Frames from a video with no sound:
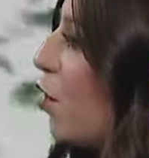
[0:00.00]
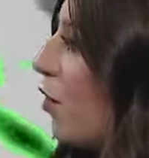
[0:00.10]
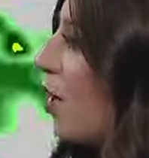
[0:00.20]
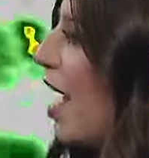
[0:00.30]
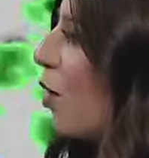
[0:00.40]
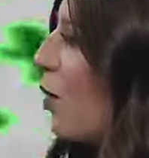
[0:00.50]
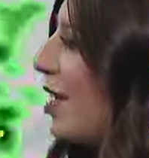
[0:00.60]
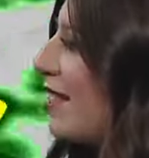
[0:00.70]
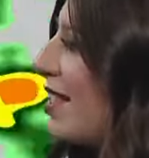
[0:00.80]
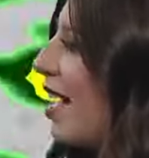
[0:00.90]
overnight
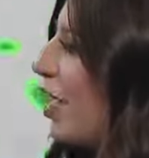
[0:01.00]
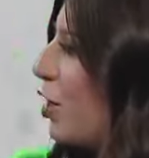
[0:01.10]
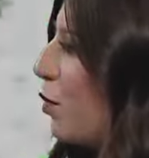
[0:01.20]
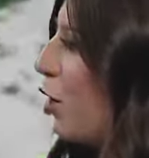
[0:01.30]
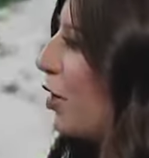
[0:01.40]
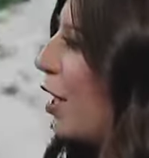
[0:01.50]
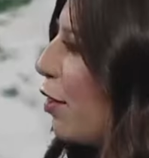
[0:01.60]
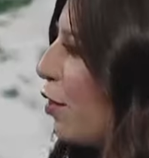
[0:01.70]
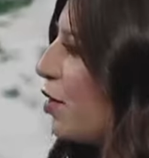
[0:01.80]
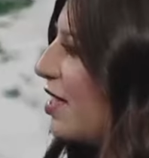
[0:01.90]
Wednesday into early
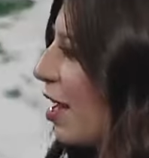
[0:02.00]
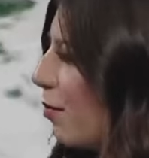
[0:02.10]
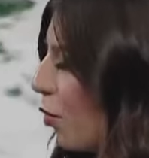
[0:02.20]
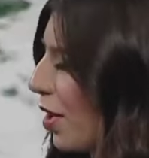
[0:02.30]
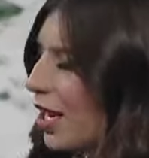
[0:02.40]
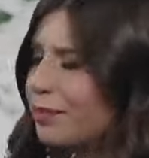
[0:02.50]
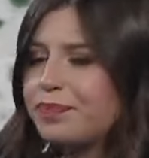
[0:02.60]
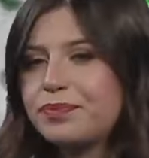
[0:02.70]
Thursday morning.